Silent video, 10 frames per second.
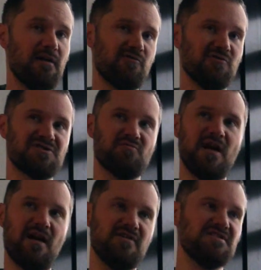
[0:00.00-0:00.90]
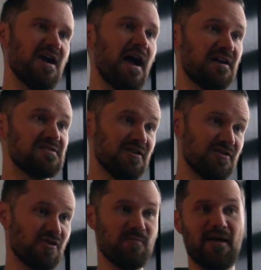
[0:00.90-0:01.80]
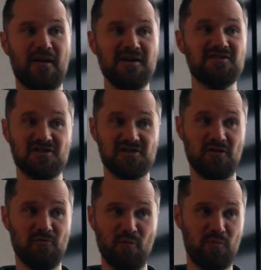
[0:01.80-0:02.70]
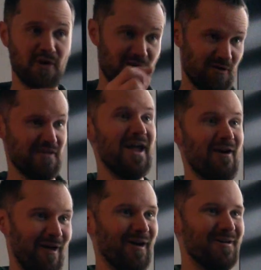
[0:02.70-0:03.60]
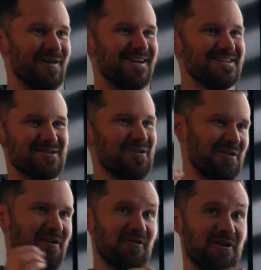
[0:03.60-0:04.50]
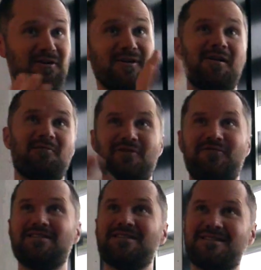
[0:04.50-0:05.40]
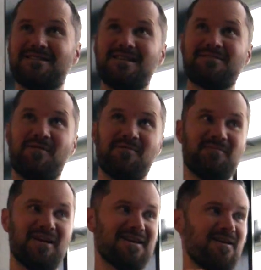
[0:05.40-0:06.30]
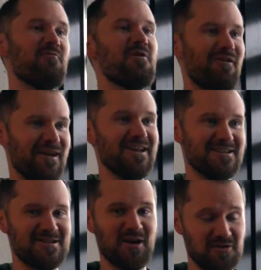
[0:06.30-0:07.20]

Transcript: And of course, we have easy hacks then to try and make that easier, so that we'll point you at the area, so you don't have to go, oh, I want to fix this problem, but I don't know where it is.